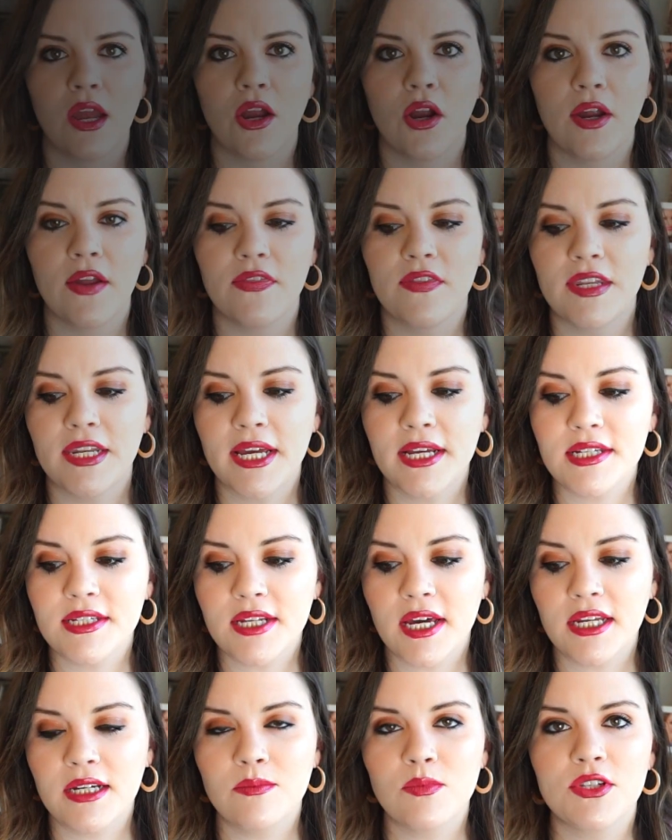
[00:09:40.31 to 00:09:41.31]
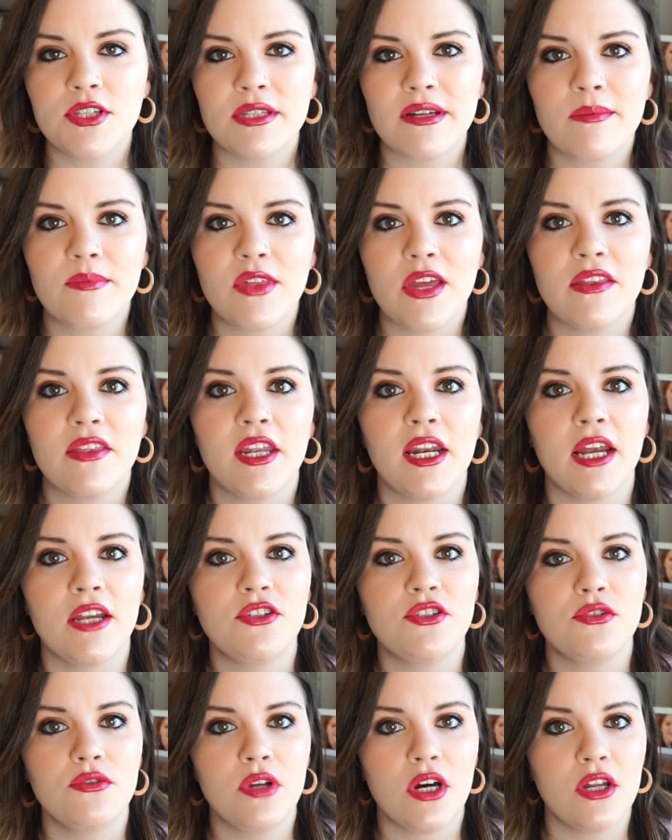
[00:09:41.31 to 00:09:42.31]
All right, the next item was something that I
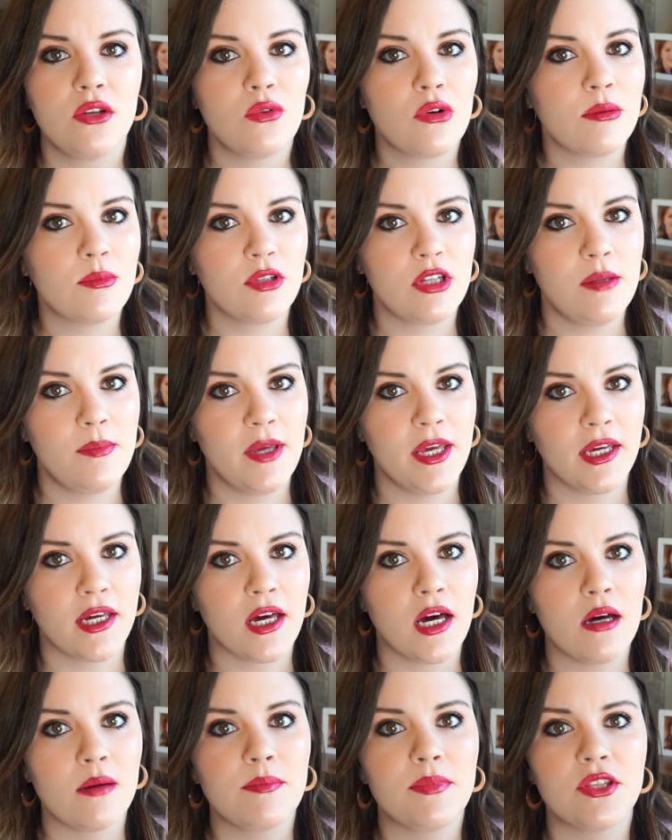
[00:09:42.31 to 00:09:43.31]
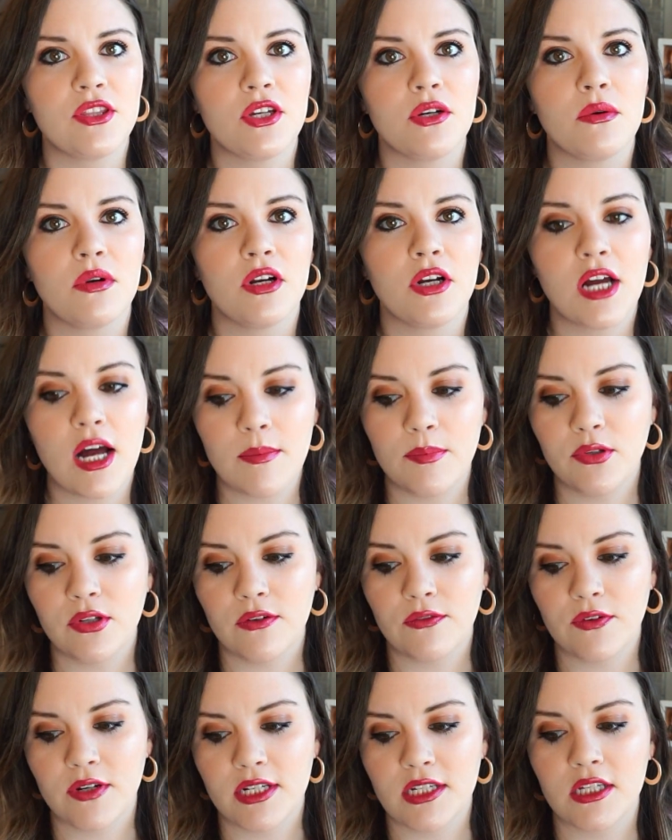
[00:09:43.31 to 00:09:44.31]
do not normally pick up, but there were a couple
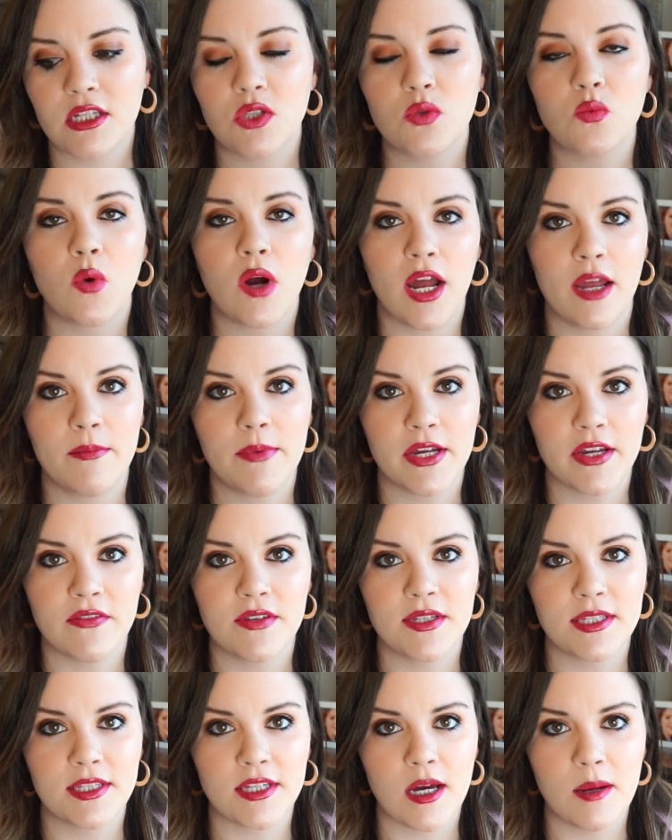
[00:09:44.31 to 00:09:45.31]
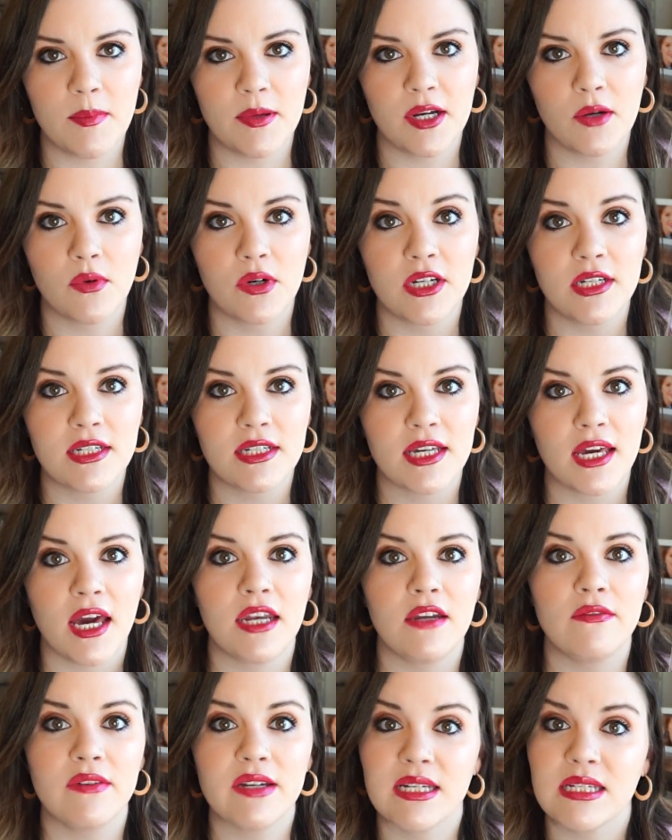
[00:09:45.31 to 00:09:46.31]
of reasons why I picked this up, and I wanted to
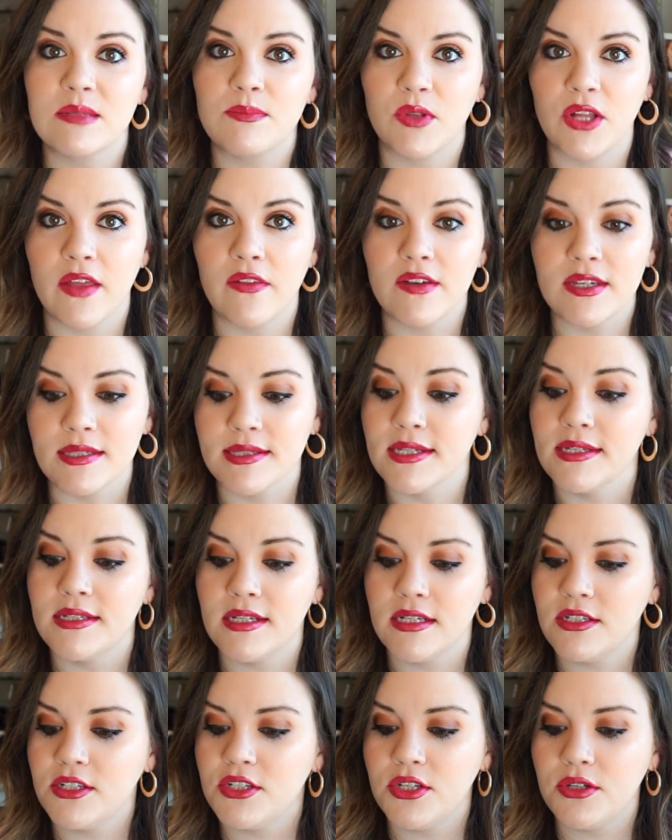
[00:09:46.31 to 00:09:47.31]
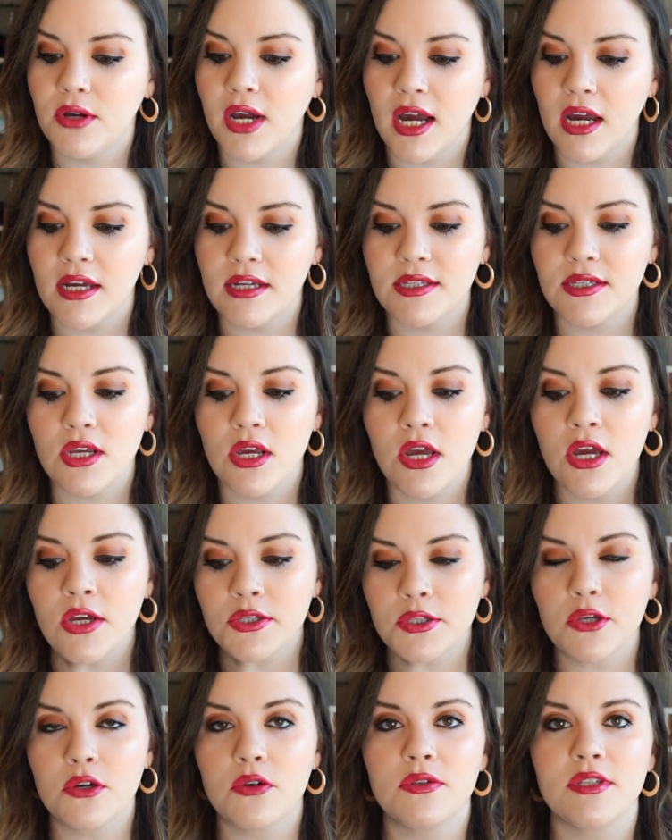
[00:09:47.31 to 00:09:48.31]
kind of explain this listening to you guys.
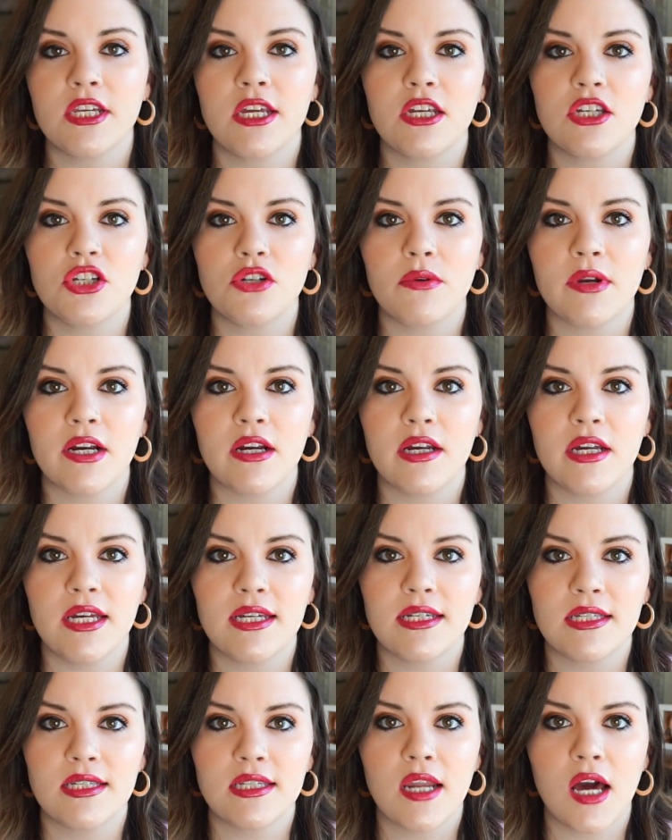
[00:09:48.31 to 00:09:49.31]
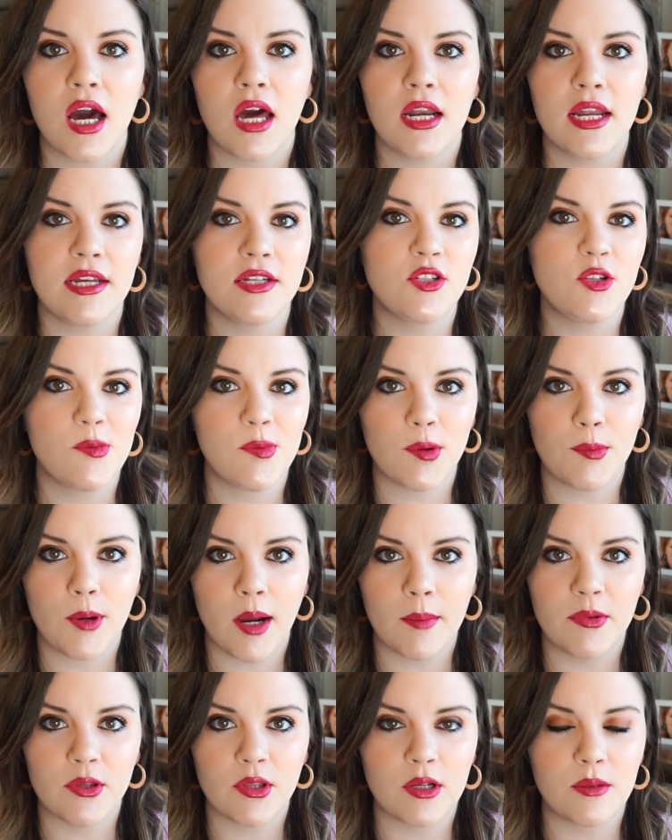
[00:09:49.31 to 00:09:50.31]
So Sanctuary is not a super
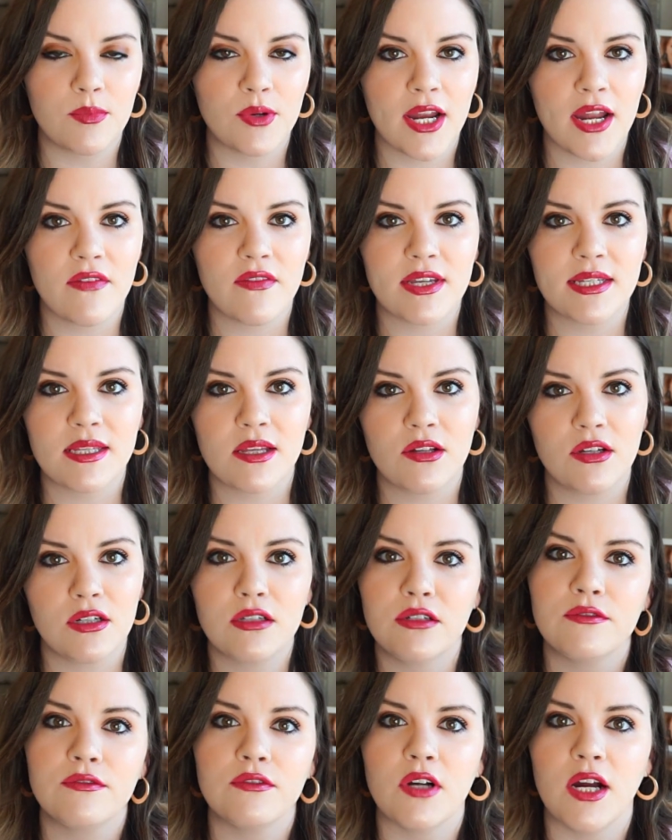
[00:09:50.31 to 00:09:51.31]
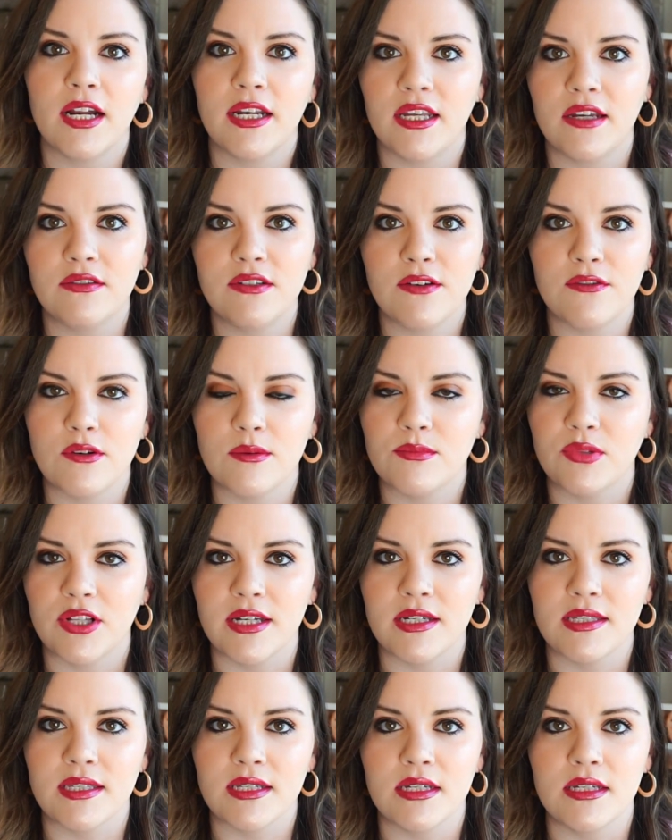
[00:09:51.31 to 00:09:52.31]
popular brand. They sell it at a variety of different
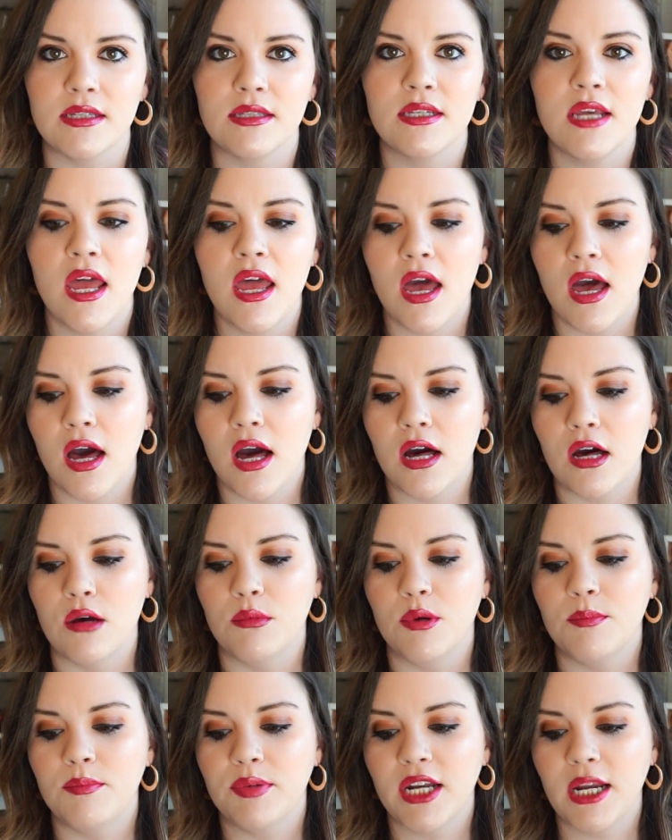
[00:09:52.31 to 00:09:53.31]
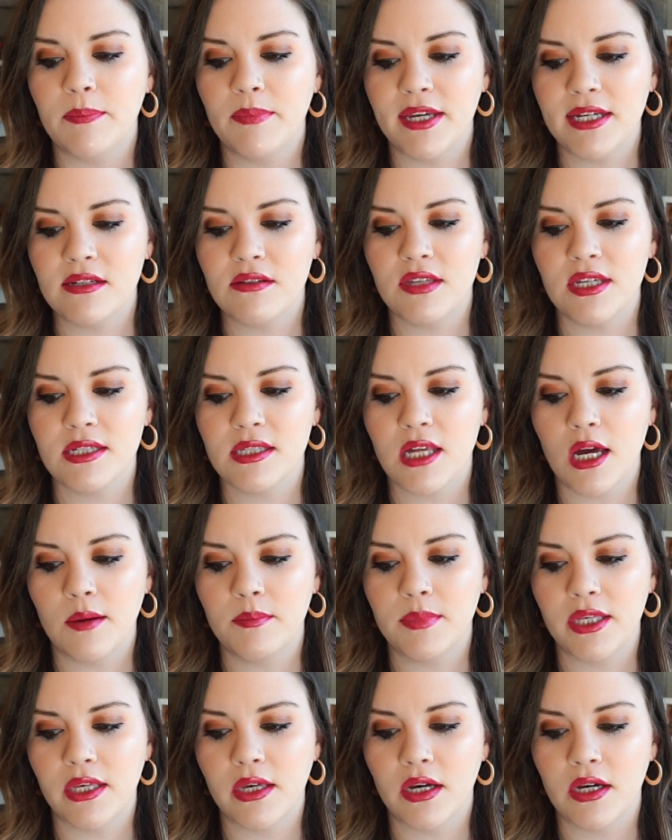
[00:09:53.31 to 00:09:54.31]
places, but I picked these
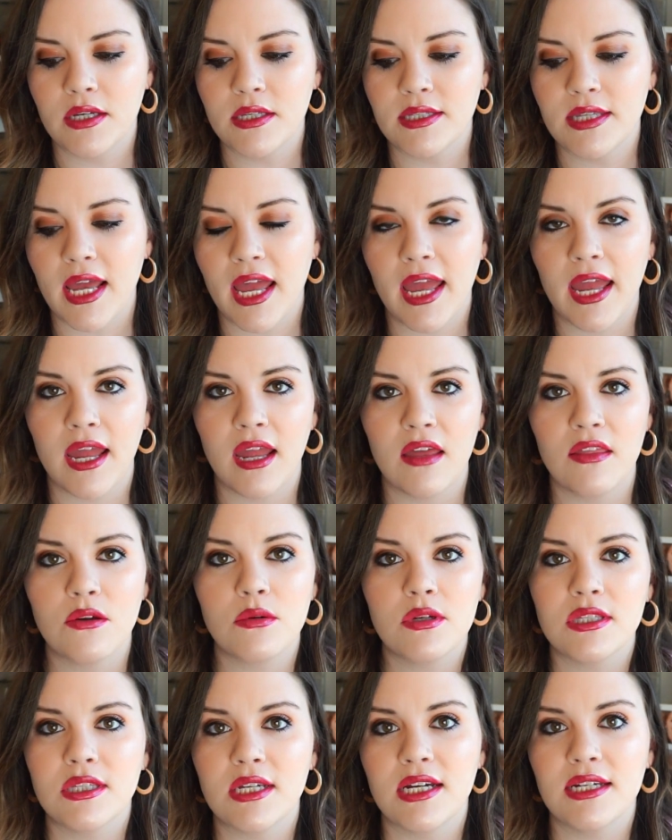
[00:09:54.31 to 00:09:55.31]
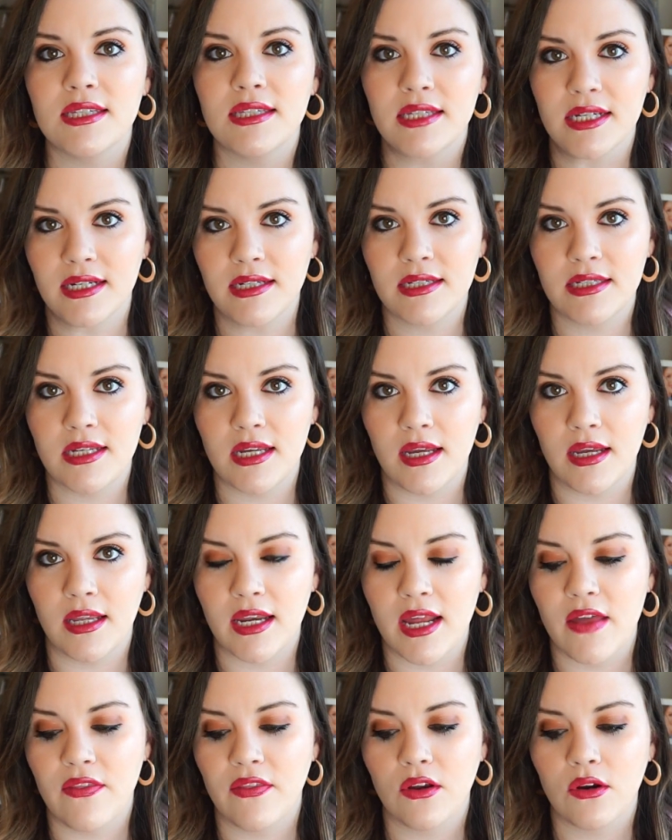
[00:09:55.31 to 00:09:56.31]
up because A, they were size
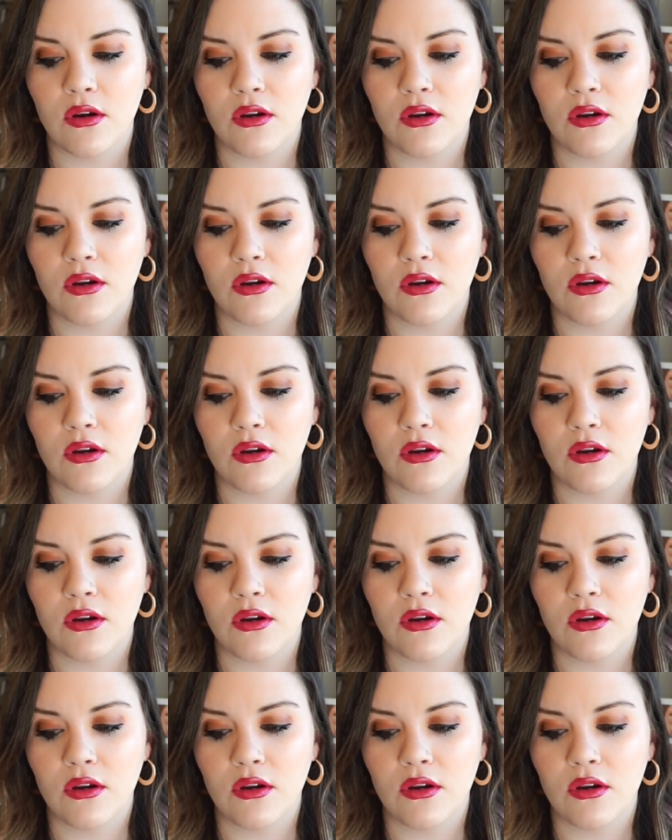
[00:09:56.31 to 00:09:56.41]
16, and they're